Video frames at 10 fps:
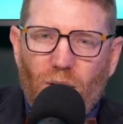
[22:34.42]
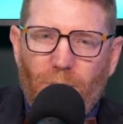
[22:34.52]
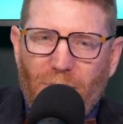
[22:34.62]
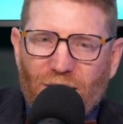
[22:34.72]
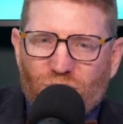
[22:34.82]

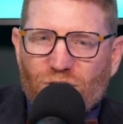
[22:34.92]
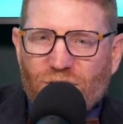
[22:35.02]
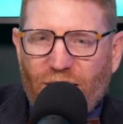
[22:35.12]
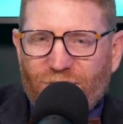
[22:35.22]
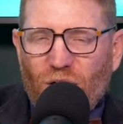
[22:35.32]
Managers
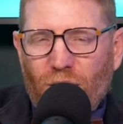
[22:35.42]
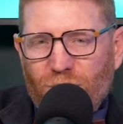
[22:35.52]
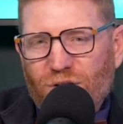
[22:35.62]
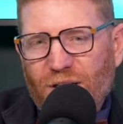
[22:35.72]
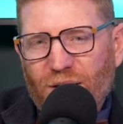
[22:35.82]
have to
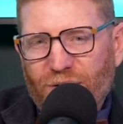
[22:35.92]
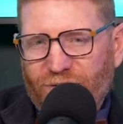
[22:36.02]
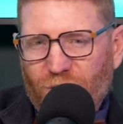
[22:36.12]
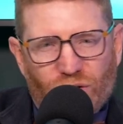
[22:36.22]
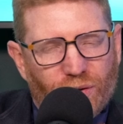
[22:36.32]
understand their
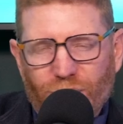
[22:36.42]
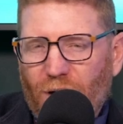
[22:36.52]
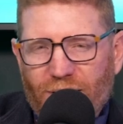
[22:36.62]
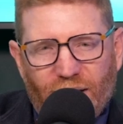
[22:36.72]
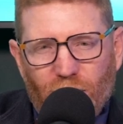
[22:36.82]
function. They're
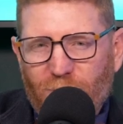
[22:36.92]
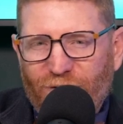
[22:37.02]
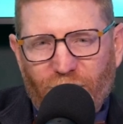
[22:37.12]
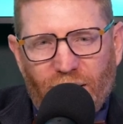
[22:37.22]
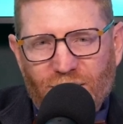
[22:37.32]
not there to be
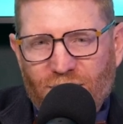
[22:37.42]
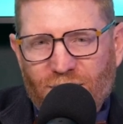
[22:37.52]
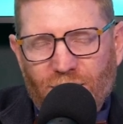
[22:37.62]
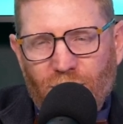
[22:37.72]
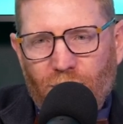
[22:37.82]
friends.
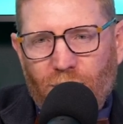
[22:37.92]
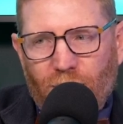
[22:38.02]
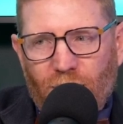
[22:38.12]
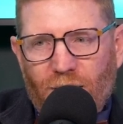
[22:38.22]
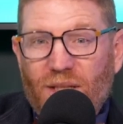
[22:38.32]

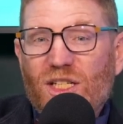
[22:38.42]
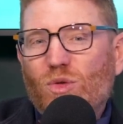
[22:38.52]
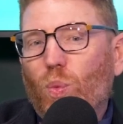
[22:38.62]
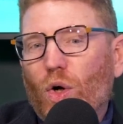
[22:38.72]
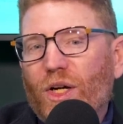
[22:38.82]
This
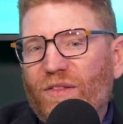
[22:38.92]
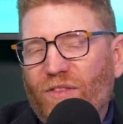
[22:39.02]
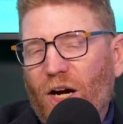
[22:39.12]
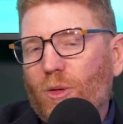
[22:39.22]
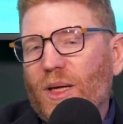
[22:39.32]
work
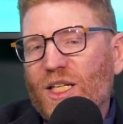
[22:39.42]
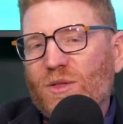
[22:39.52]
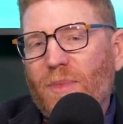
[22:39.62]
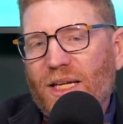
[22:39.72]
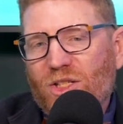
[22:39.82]
environment is
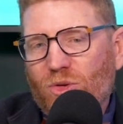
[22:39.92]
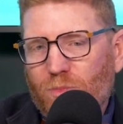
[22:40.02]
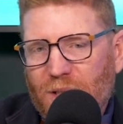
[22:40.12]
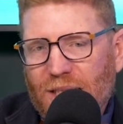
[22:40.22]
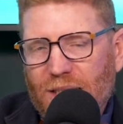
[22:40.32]
meant to
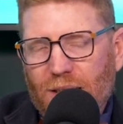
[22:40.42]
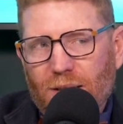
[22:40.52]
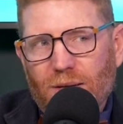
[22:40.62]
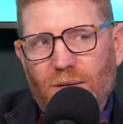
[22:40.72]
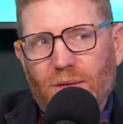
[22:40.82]
be
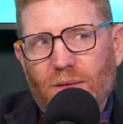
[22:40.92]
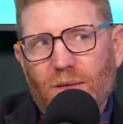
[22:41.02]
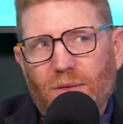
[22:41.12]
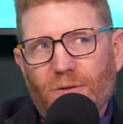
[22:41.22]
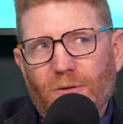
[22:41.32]

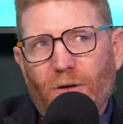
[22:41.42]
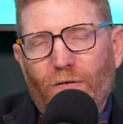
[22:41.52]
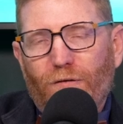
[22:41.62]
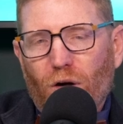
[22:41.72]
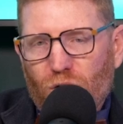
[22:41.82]

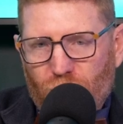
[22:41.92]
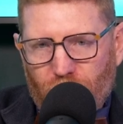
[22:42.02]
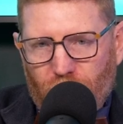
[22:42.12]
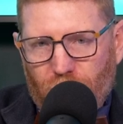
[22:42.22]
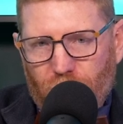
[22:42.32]
functional,